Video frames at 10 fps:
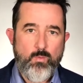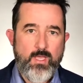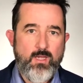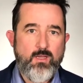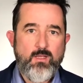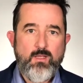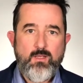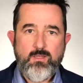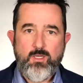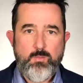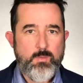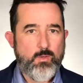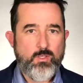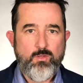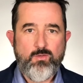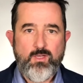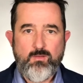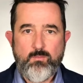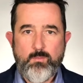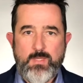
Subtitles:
When people are using